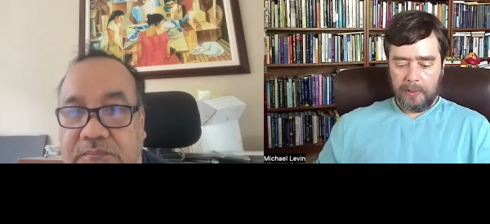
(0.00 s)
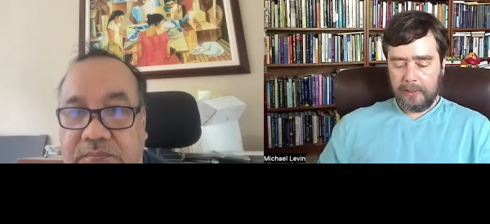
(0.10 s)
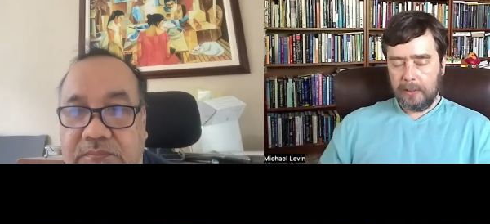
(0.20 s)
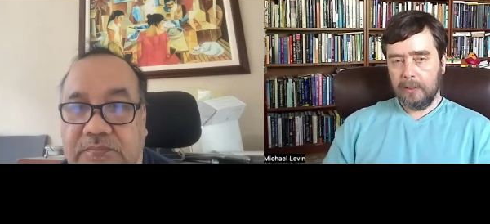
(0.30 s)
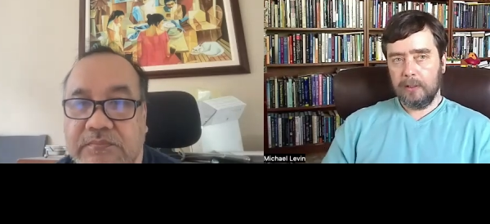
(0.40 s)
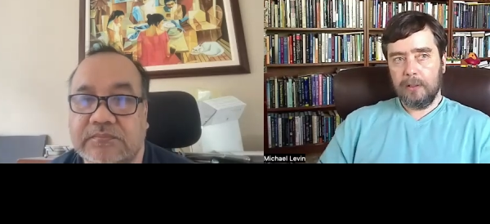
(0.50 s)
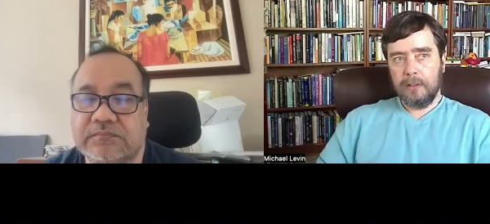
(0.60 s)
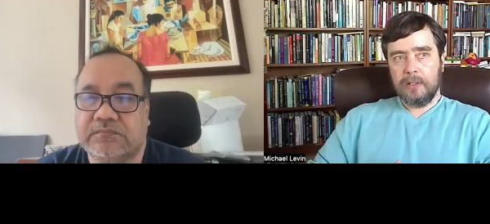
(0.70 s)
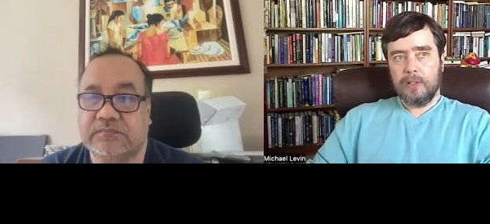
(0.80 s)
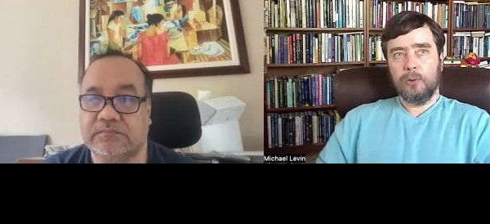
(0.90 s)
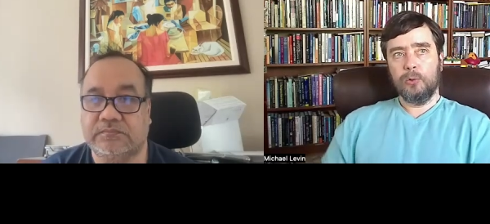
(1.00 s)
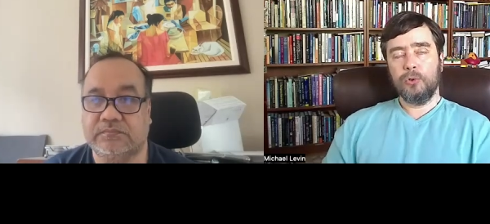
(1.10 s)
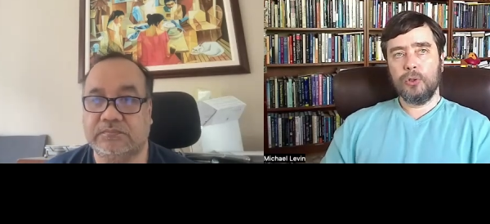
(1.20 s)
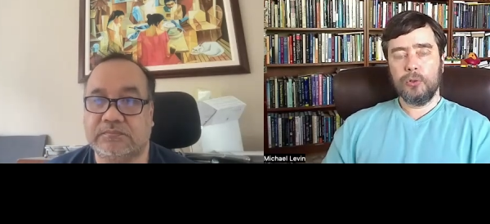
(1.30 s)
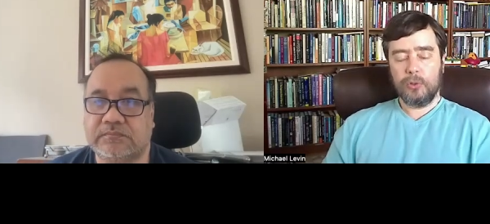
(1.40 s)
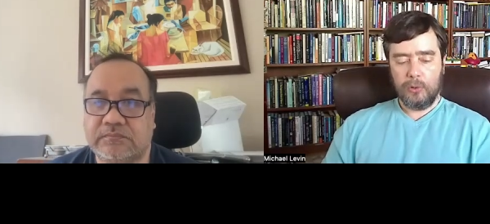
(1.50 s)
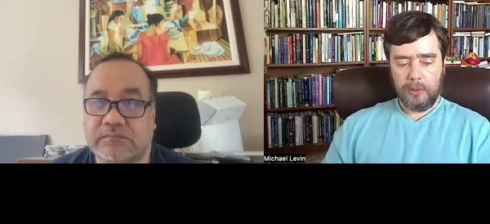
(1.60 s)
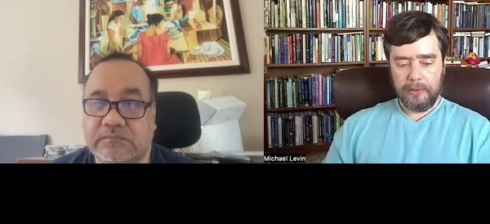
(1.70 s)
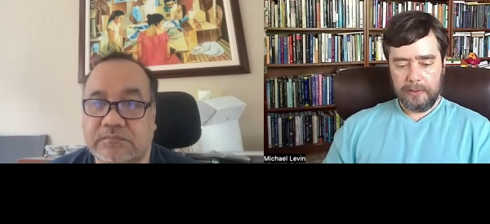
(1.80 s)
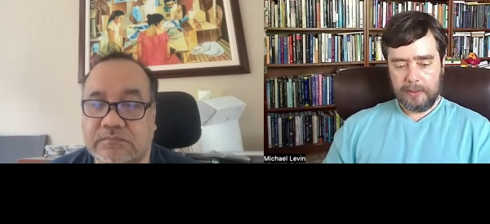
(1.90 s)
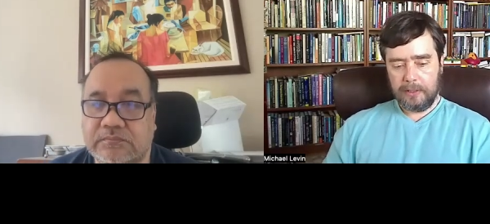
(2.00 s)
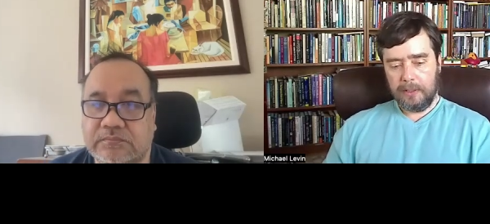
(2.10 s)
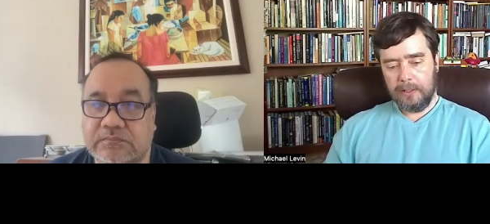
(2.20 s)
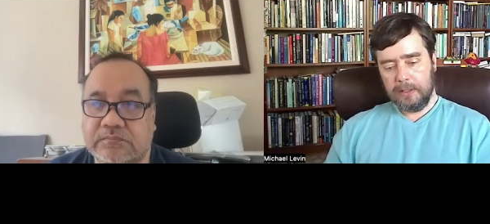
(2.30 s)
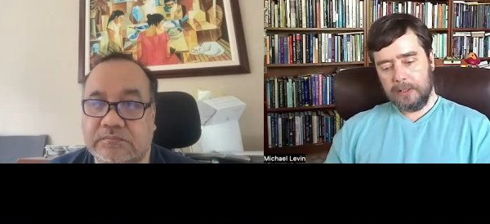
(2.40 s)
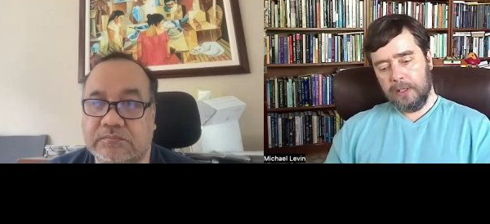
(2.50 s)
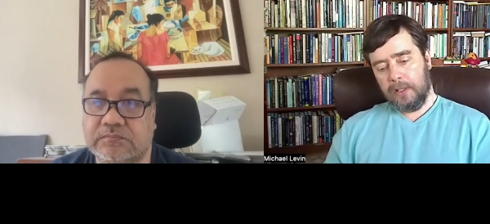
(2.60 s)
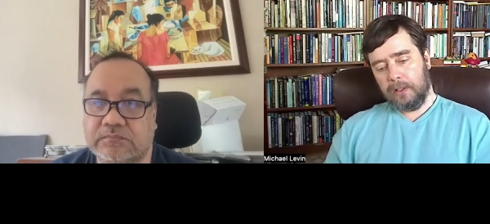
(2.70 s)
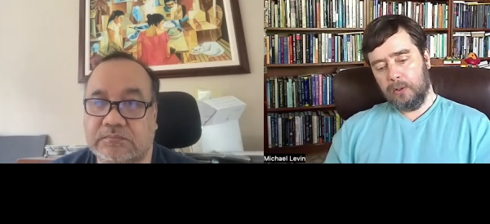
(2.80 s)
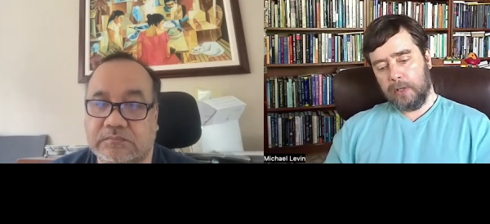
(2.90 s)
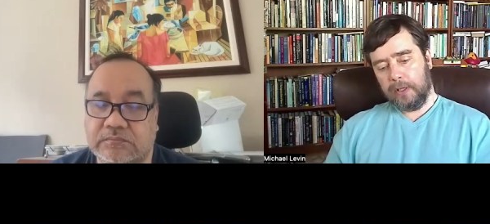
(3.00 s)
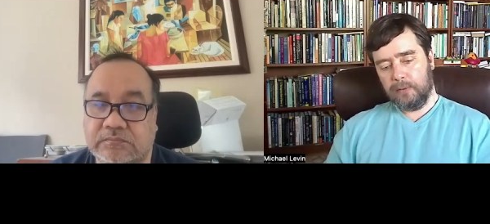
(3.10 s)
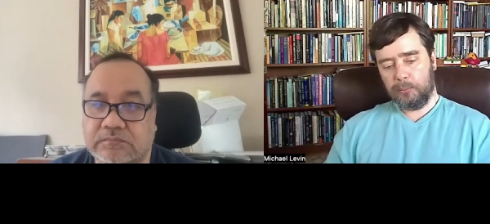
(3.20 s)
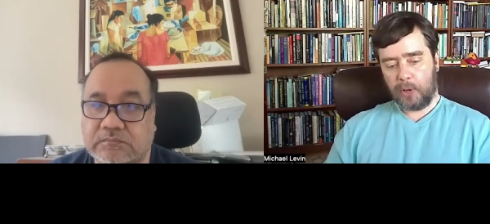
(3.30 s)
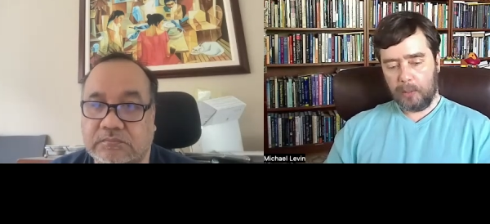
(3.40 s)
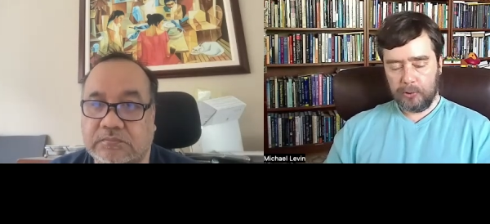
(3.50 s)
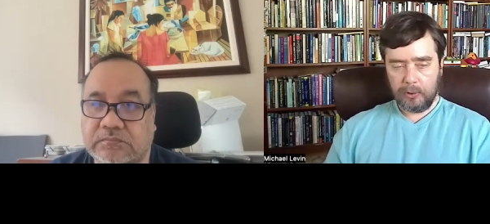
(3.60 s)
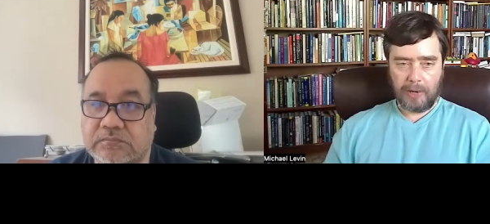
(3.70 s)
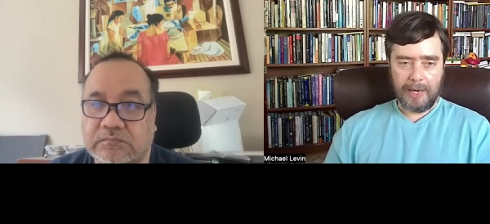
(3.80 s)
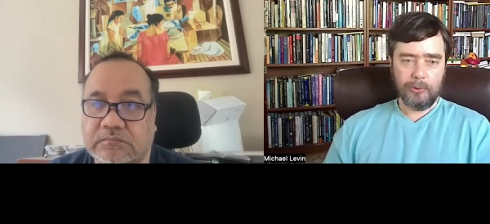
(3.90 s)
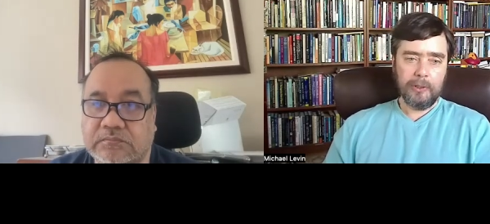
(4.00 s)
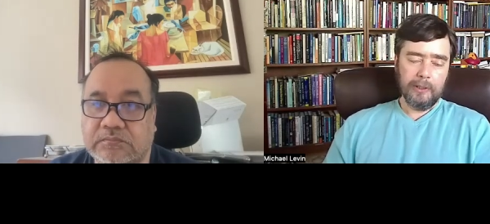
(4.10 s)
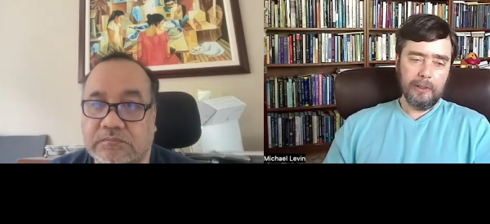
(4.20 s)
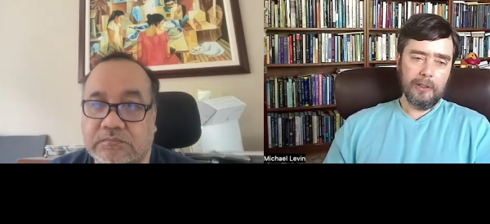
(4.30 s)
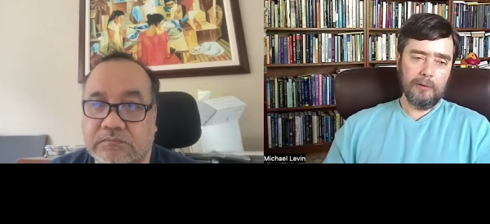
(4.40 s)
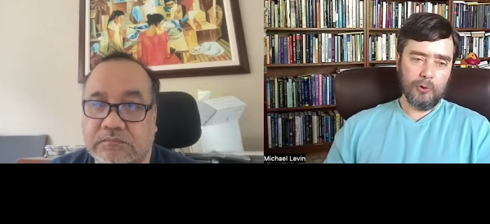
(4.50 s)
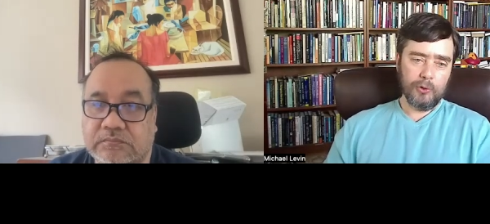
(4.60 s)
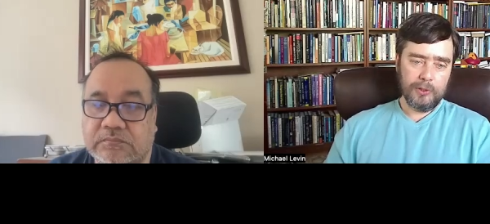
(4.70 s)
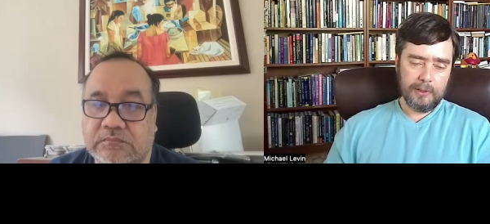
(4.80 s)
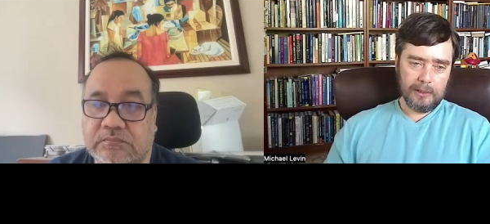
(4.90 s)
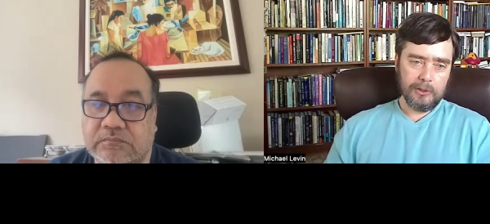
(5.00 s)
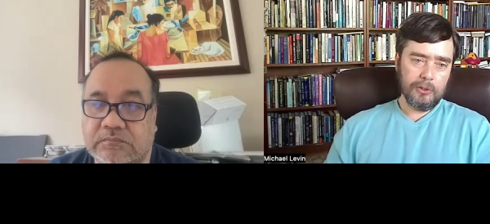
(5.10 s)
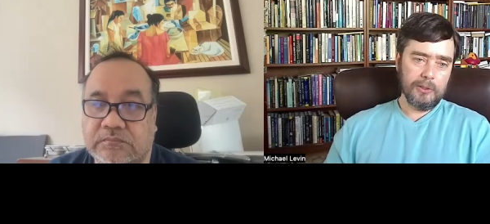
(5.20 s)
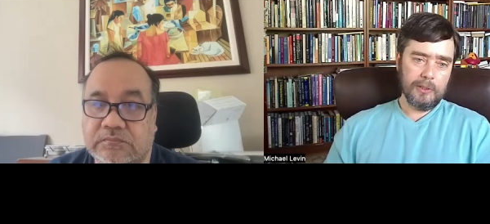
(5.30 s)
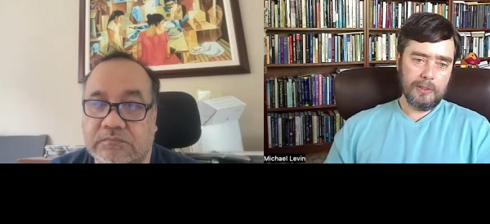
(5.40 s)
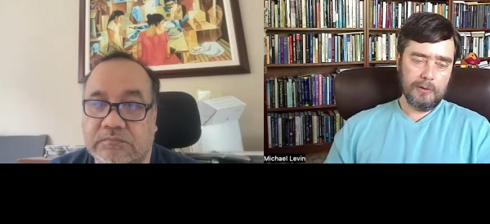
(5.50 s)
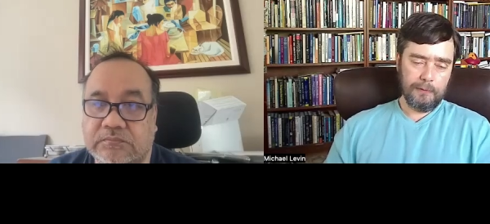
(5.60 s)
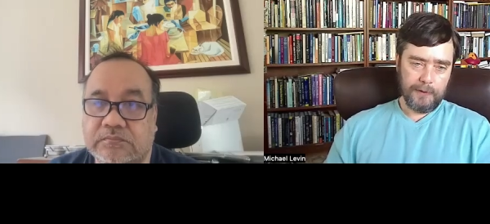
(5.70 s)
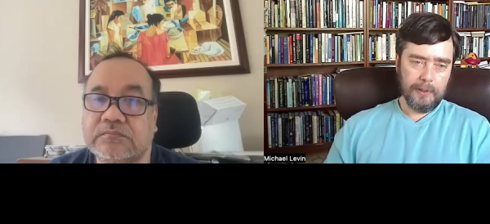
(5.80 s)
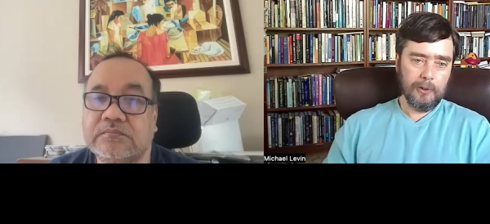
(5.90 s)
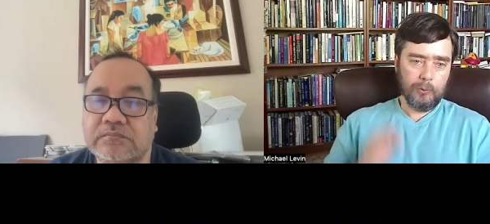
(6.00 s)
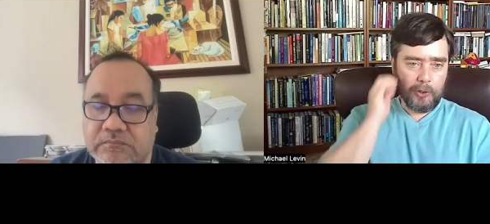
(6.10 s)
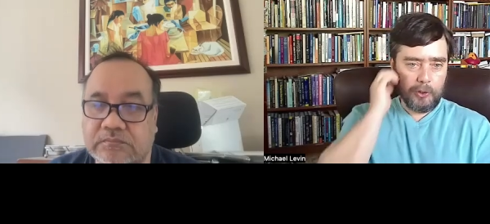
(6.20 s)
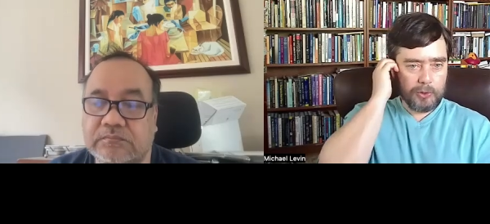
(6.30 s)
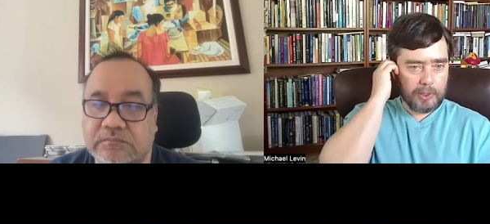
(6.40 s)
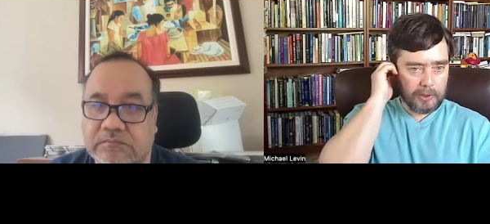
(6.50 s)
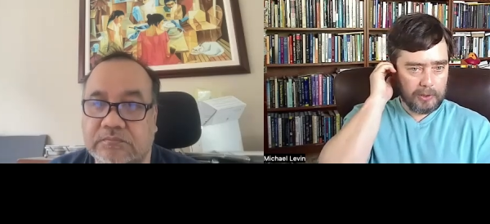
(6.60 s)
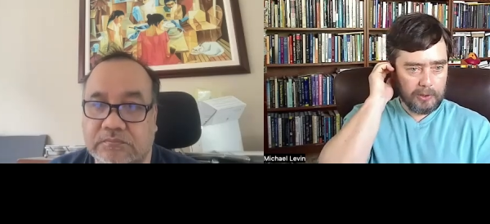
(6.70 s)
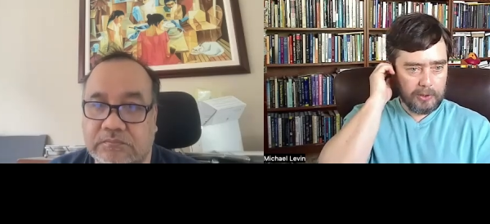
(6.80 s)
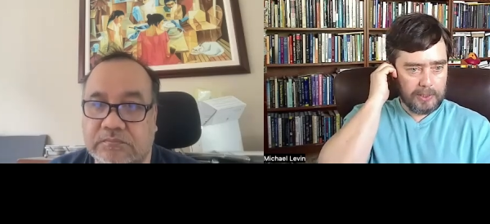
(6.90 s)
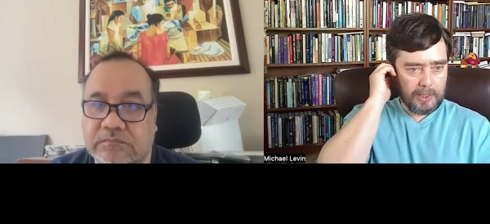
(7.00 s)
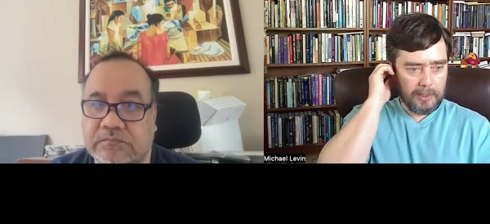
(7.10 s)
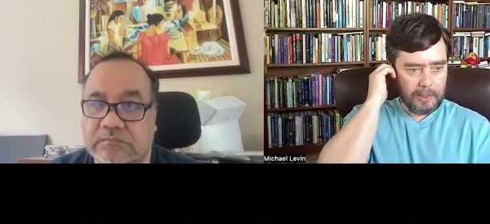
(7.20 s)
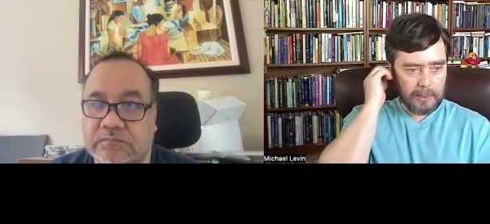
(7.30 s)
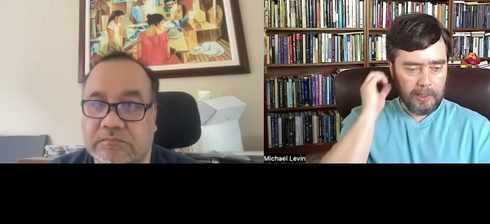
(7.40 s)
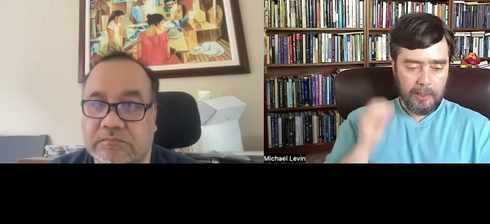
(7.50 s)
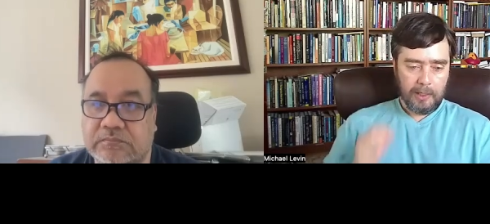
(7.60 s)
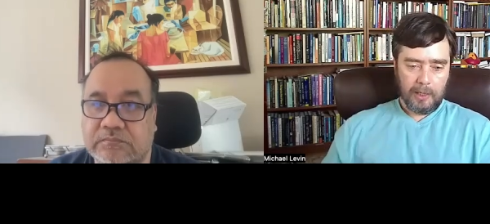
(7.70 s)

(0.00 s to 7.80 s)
Speaker 1: But I think the the solution to all this is you know kind of a proper grounding in the diverse intelligence field where you start to understand that